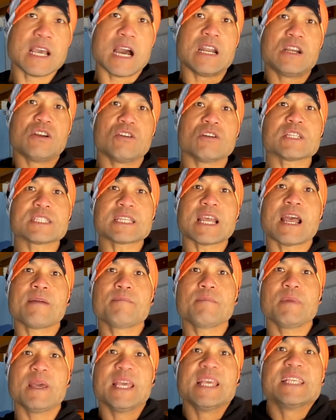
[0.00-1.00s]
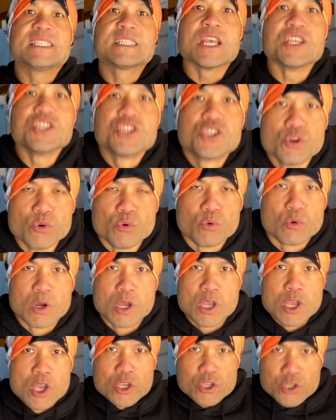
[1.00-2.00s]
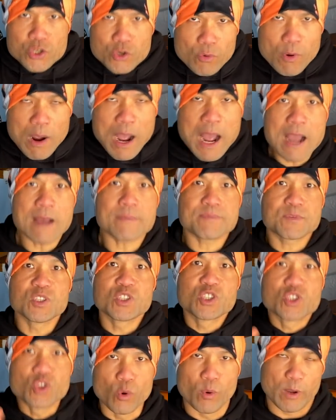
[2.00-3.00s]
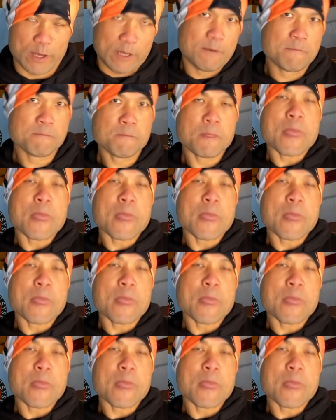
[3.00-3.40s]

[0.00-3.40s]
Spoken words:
A lot of time is you. You have to do it.